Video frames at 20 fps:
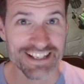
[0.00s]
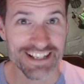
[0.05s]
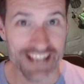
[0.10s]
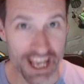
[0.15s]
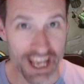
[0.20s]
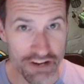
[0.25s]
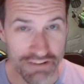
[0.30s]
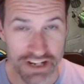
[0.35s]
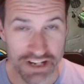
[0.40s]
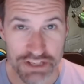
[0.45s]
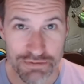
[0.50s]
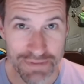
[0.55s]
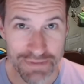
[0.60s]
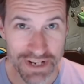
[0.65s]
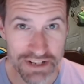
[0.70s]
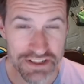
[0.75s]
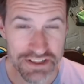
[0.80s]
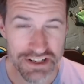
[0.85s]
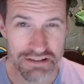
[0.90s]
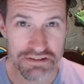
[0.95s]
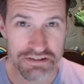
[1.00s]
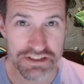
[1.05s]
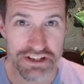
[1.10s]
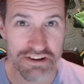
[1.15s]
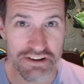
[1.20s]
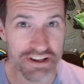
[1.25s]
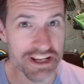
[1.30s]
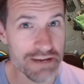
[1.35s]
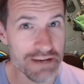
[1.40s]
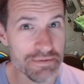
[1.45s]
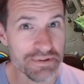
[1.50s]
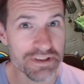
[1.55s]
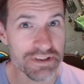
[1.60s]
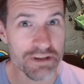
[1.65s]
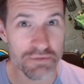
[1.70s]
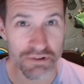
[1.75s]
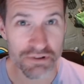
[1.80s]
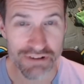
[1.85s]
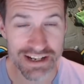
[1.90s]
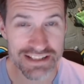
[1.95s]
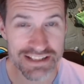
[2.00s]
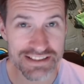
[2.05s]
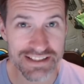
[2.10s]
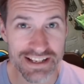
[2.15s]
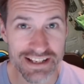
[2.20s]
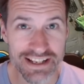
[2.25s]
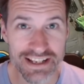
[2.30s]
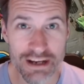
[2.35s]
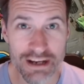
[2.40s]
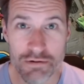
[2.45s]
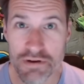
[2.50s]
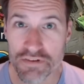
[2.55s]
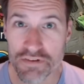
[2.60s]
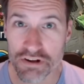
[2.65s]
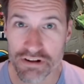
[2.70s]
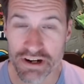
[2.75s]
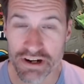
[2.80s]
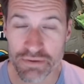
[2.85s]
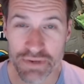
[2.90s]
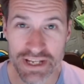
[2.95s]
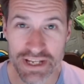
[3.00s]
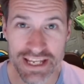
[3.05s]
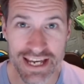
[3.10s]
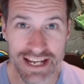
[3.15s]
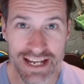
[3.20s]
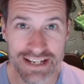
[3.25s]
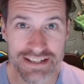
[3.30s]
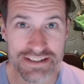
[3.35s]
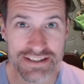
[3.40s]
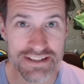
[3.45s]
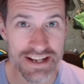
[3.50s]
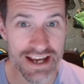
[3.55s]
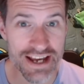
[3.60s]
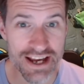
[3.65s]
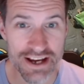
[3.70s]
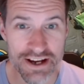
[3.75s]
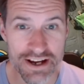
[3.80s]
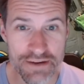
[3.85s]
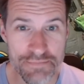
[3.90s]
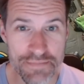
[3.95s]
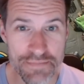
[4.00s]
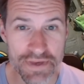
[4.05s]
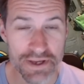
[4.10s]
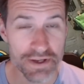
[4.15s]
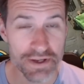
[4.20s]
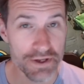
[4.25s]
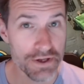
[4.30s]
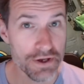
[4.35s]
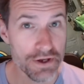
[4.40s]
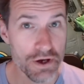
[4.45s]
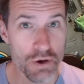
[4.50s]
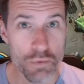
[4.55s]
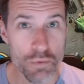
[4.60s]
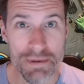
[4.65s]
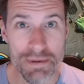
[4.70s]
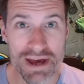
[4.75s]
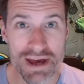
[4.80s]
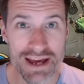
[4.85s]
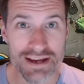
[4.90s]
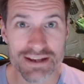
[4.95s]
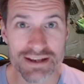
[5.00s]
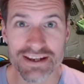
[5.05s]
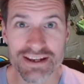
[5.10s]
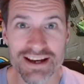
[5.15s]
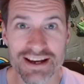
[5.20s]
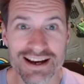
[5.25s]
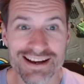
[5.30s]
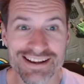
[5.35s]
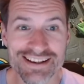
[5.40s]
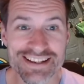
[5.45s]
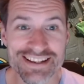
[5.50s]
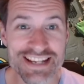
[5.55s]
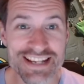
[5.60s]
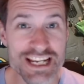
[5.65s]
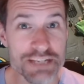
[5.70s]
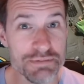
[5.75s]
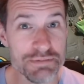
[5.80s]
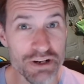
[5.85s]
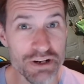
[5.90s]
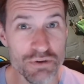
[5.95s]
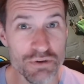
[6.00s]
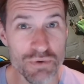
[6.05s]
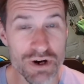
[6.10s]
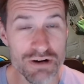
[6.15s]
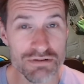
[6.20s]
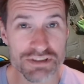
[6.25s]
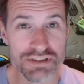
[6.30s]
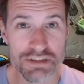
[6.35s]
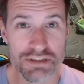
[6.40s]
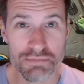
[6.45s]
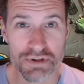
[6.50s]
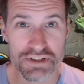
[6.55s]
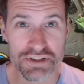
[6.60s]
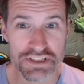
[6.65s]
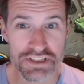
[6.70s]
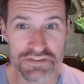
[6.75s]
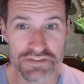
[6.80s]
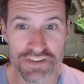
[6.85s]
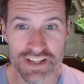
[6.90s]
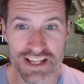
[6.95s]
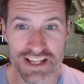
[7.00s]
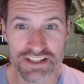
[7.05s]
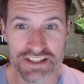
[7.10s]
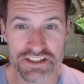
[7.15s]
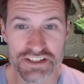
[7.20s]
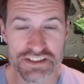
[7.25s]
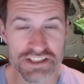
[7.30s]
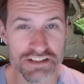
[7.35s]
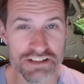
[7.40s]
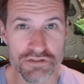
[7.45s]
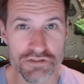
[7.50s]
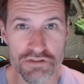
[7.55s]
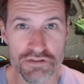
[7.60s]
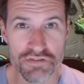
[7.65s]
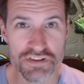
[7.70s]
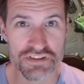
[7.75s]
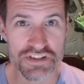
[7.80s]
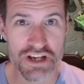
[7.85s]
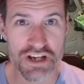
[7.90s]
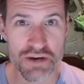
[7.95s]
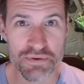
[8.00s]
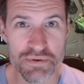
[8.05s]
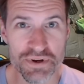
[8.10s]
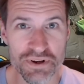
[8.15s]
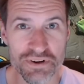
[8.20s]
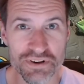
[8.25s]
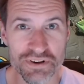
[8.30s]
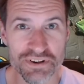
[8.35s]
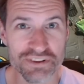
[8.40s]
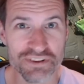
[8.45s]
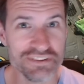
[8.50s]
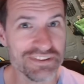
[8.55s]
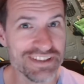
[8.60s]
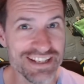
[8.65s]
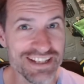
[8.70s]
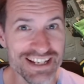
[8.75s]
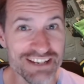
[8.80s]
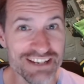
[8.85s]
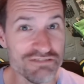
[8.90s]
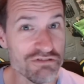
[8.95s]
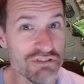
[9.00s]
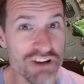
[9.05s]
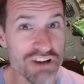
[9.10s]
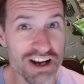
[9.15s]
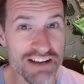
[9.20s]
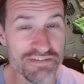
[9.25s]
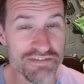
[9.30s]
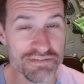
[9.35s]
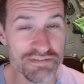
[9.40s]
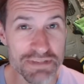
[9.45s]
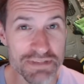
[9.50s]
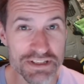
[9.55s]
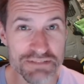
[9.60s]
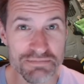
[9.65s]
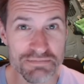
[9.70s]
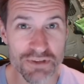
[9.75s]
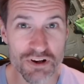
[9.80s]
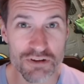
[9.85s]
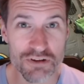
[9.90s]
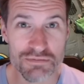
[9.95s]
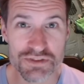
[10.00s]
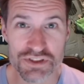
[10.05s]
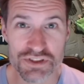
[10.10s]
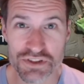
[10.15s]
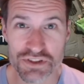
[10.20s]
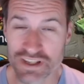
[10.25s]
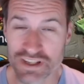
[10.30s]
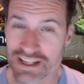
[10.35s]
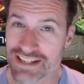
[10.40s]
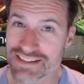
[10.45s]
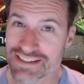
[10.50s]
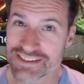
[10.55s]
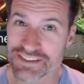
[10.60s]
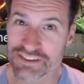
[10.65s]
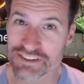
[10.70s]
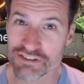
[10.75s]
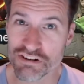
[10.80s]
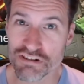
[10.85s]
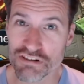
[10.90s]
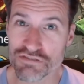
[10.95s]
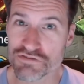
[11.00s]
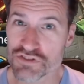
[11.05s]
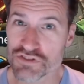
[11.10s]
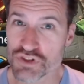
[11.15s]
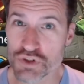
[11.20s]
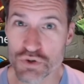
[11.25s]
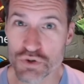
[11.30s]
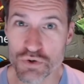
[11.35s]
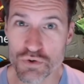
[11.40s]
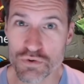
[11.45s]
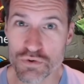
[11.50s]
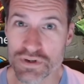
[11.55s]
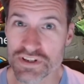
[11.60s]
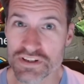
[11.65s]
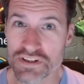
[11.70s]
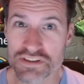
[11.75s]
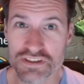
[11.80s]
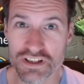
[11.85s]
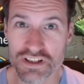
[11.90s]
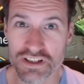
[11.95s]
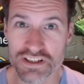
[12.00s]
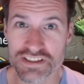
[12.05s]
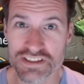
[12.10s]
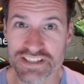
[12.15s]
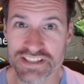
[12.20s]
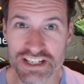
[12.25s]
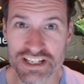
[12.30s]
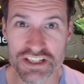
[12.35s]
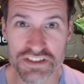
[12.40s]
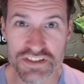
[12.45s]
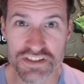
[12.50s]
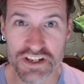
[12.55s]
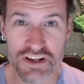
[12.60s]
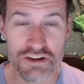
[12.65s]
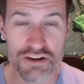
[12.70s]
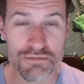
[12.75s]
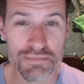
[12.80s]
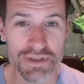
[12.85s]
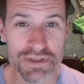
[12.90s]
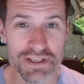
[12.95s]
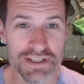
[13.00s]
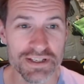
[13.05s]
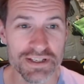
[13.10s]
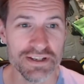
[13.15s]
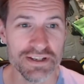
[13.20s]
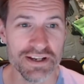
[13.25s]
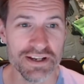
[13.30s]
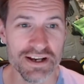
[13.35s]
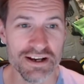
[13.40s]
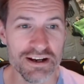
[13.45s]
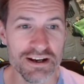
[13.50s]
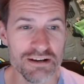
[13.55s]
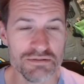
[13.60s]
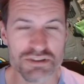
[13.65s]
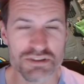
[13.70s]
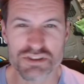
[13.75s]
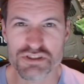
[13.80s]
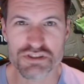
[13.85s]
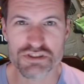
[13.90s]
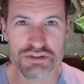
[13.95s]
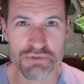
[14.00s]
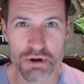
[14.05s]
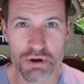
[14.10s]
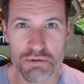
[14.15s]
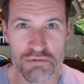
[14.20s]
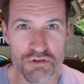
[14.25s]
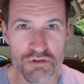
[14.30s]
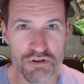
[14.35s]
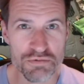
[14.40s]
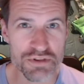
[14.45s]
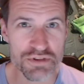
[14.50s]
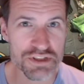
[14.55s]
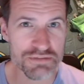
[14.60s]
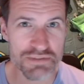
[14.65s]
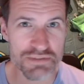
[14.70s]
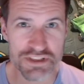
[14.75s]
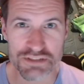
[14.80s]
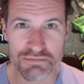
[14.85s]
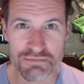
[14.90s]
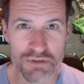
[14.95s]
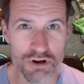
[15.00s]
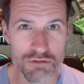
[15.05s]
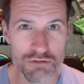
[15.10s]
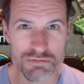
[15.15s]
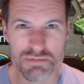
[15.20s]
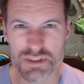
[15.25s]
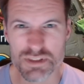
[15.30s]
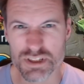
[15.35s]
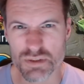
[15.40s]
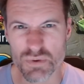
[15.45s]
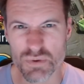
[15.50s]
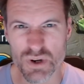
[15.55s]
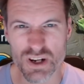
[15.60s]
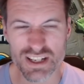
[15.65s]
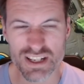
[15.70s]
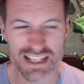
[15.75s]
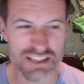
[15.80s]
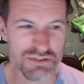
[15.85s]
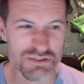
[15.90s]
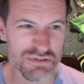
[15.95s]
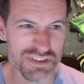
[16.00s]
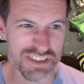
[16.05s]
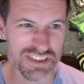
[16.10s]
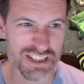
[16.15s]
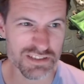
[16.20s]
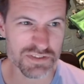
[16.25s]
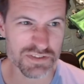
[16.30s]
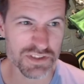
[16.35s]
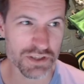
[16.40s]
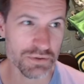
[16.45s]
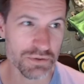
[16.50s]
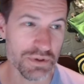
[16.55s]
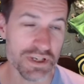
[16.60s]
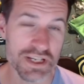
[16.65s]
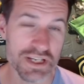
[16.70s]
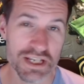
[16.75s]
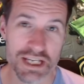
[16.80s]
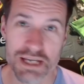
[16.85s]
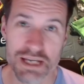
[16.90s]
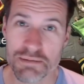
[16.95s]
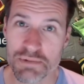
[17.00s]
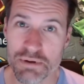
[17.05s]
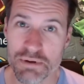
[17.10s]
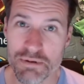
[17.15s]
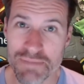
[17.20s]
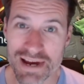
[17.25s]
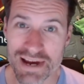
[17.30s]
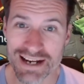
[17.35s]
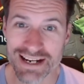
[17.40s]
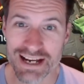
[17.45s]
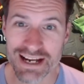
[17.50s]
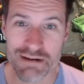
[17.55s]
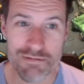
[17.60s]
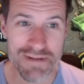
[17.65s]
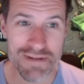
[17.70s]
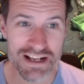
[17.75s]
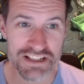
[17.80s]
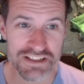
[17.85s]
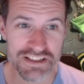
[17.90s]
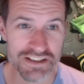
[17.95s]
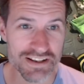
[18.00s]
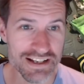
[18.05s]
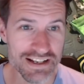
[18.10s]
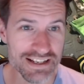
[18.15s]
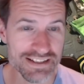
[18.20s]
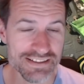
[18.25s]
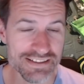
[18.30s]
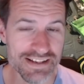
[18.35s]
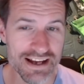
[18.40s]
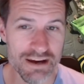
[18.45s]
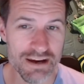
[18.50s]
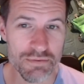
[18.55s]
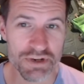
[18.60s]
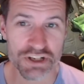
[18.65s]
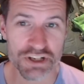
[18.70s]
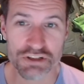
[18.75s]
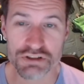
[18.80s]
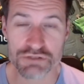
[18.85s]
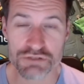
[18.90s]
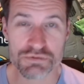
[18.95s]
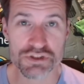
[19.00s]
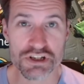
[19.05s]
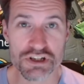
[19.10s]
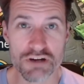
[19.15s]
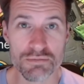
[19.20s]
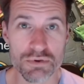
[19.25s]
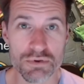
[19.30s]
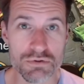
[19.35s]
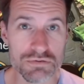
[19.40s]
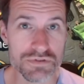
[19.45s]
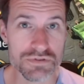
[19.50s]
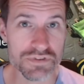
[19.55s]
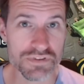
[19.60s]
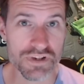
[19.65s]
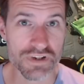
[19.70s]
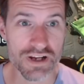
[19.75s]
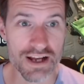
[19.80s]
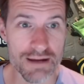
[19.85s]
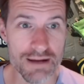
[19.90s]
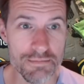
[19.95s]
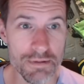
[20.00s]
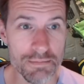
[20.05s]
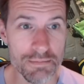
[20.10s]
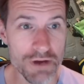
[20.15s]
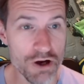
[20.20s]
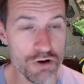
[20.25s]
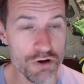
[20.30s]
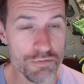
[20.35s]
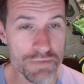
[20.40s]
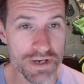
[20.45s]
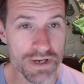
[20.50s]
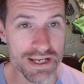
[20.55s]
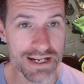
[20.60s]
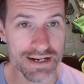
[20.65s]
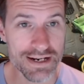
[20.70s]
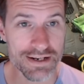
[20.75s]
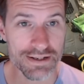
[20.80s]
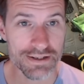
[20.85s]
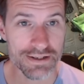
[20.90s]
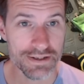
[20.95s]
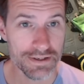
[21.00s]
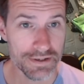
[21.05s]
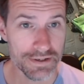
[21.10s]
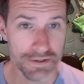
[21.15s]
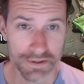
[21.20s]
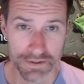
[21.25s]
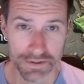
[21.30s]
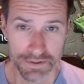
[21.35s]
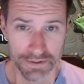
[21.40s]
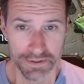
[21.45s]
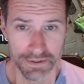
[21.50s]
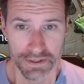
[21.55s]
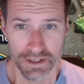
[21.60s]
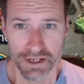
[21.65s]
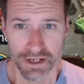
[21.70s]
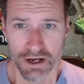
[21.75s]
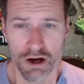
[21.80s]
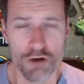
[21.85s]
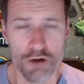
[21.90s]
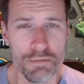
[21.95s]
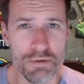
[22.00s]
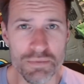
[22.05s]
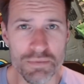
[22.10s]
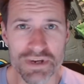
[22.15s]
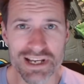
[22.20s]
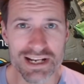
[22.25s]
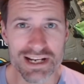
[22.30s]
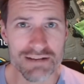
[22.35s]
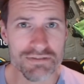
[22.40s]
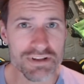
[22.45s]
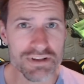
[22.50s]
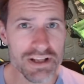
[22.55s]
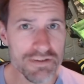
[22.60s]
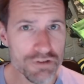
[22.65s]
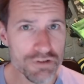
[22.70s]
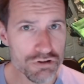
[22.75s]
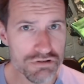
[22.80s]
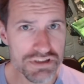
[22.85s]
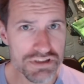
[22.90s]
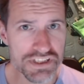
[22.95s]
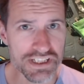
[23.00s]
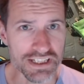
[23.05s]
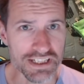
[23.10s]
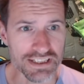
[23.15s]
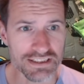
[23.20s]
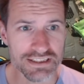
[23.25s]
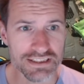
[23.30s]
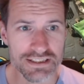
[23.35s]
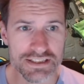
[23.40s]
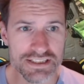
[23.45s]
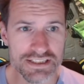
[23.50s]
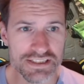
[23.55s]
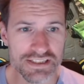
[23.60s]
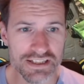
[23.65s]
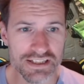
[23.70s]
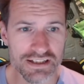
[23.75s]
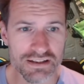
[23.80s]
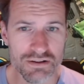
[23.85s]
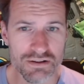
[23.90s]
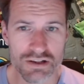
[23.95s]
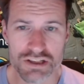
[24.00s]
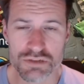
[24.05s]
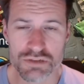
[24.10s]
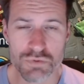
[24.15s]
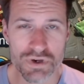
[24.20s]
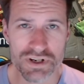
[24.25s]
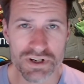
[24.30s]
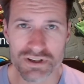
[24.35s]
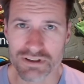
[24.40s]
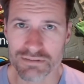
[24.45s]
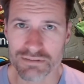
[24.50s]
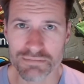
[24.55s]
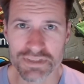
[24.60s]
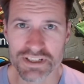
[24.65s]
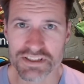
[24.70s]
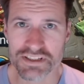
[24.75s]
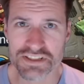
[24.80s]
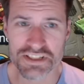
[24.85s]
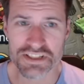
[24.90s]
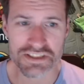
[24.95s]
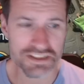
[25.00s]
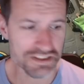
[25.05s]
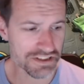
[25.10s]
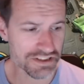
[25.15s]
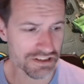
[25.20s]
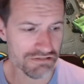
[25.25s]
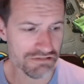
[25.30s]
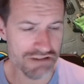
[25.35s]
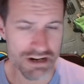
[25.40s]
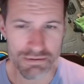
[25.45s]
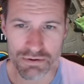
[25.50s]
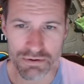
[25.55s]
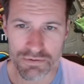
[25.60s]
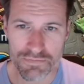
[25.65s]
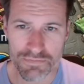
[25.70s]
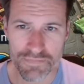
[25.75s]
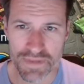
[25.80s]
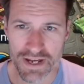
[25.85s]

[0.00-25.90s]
Hey ladies, welcome back to the channel, it's Jerec Gaming. Having a great today, hope you're having a great weekend. We're back. Yeah, it's been a little while, so apologies for that. Just had a few things going on in real life, bits and bobs. Kids are off school, it's the end of term. Just doing some home improvements, bits and bobs, busy at work, that sort of stuff. So, but we're back now, we're back tonight, and we're going to do some sharples. I'm hoping we can get another Acrizia, because why not? Because she's just incredible.